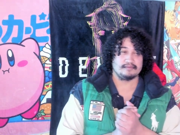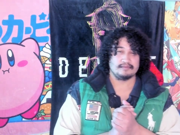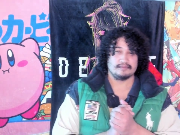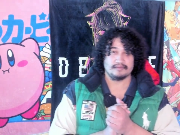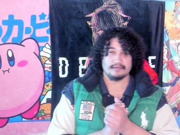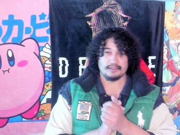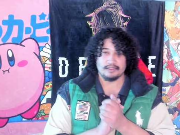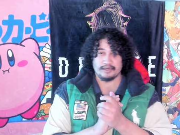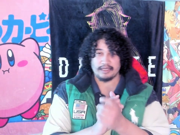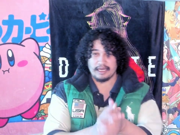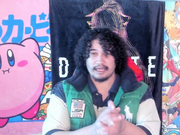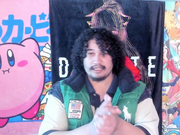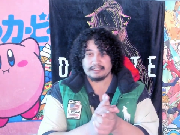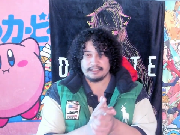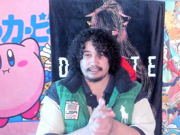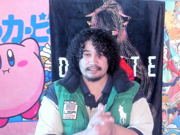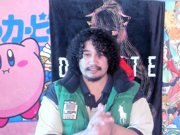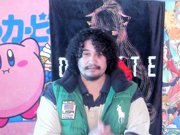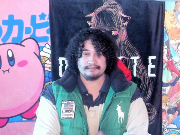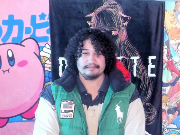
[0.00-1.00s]
you
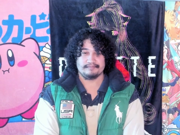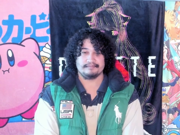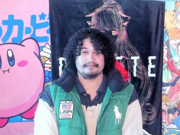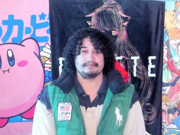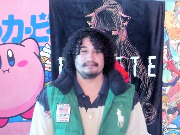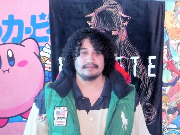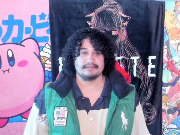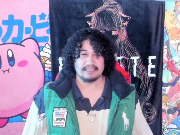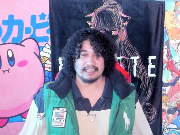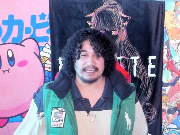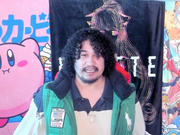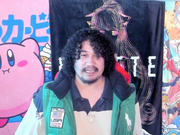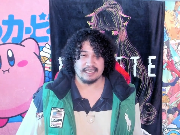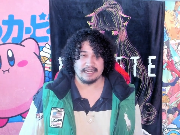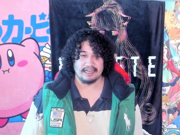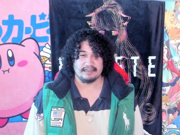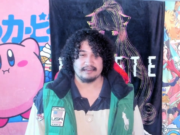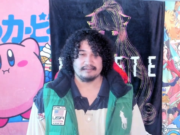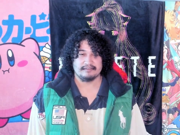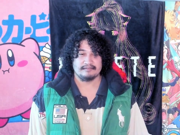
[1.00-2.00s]
guys. Take
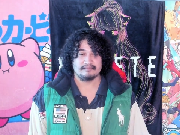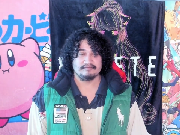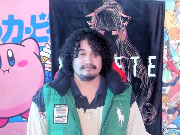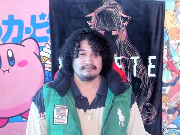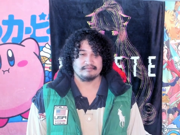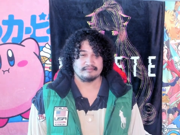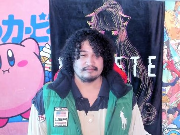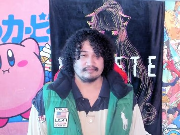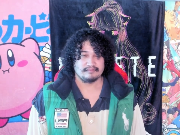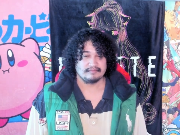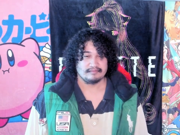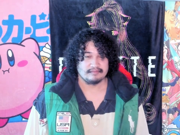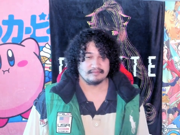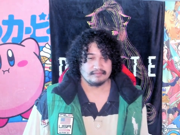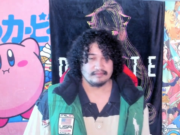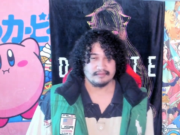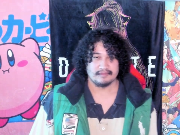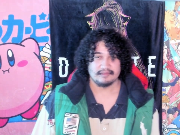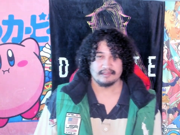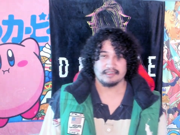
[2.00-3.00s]
care.
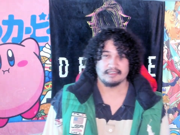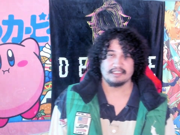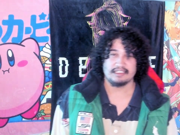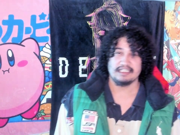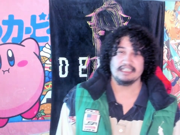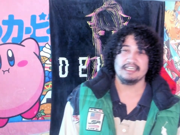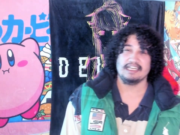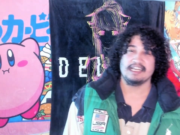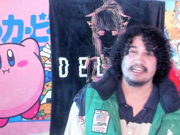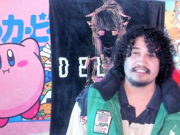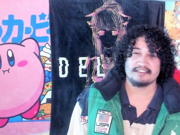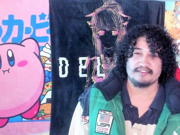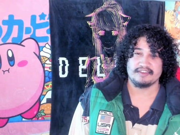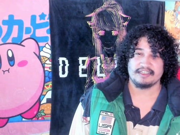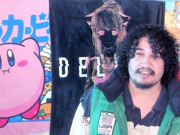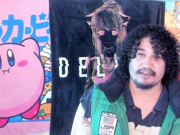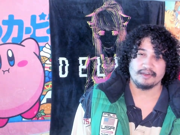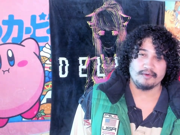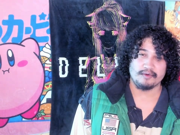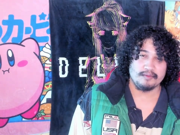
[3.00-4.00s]
See you in the next
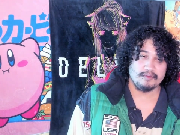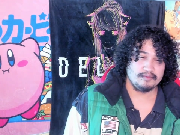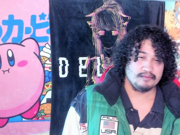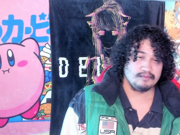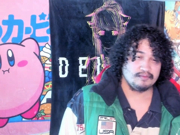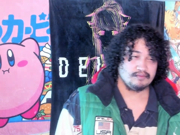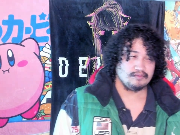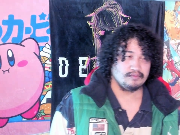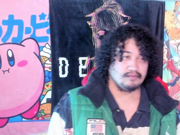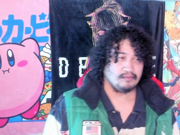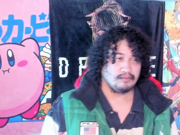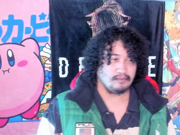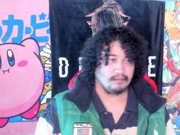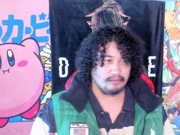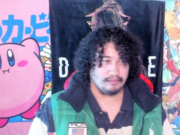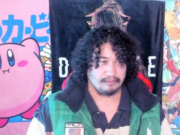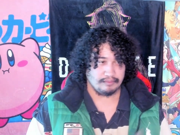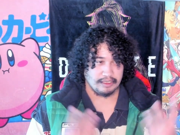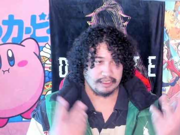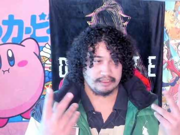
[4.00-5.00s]
video.
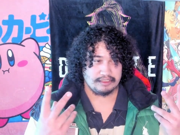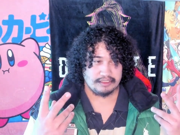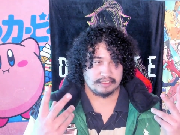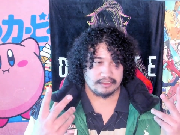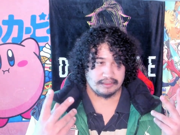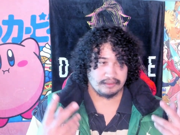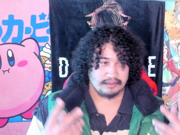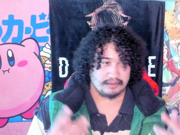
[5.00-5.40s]
Peace.